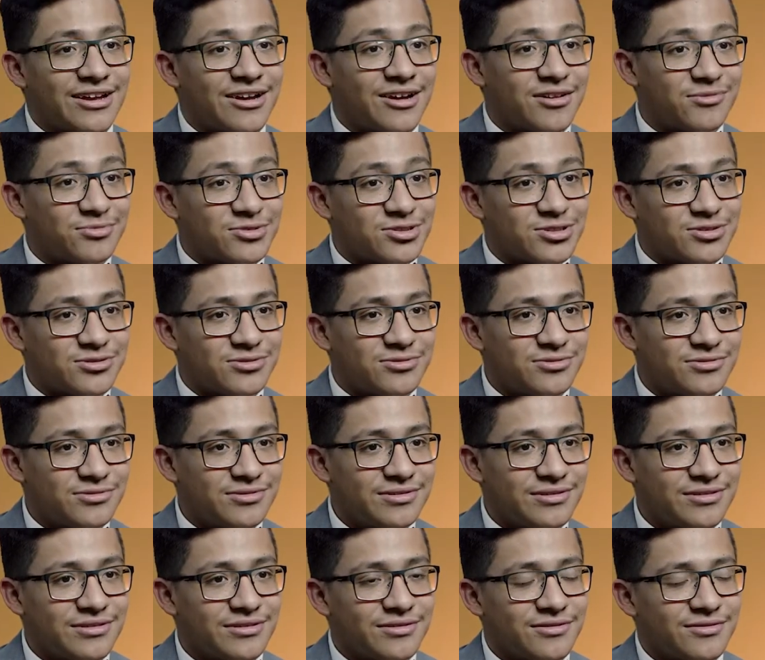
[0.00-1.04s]
come to
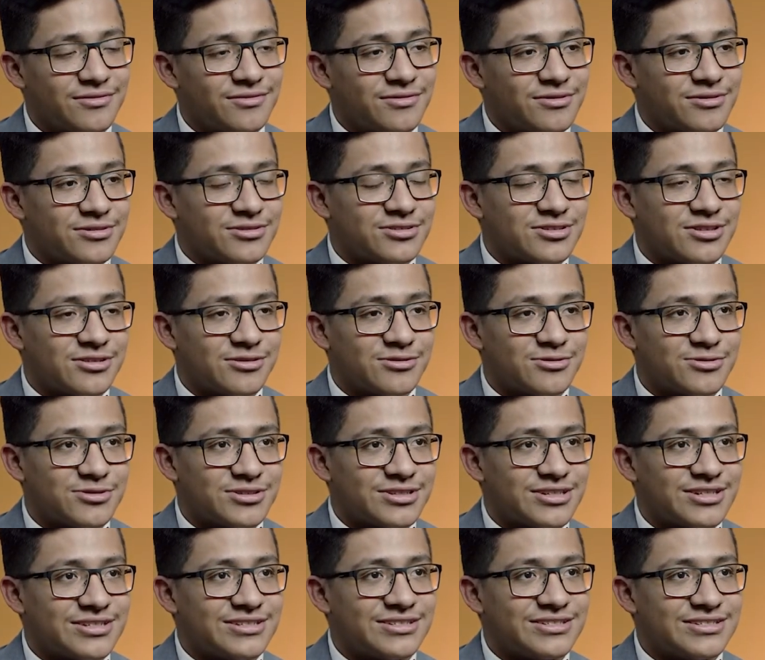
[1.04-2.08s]
for
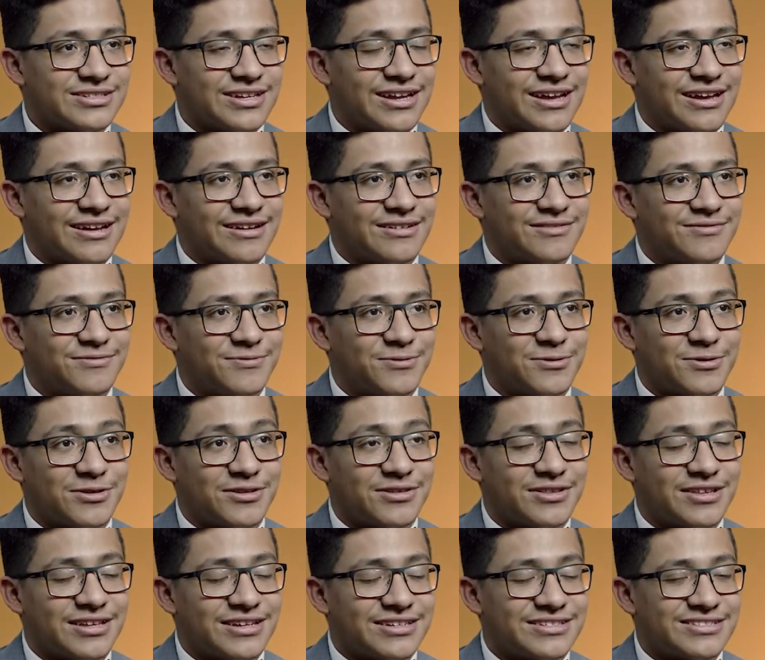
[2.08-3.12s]
solutions and for
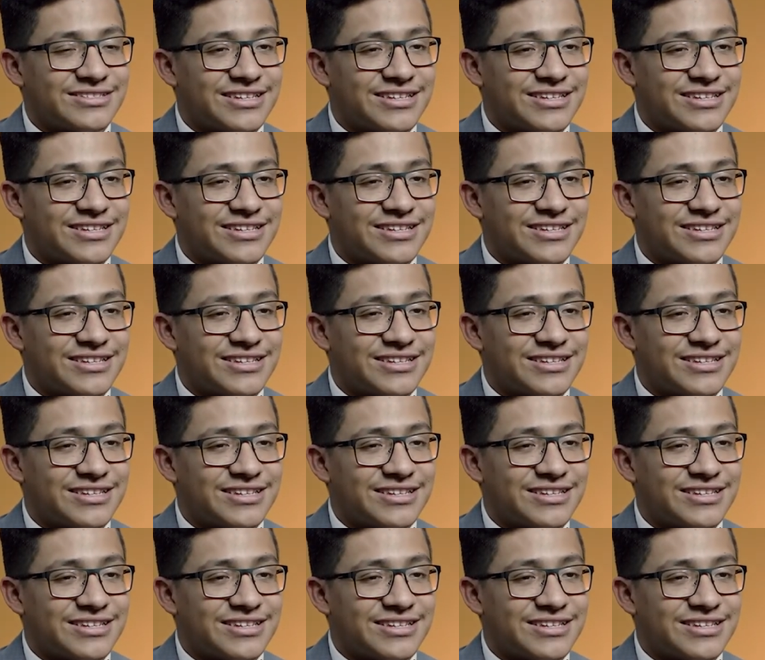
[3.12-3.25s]
the things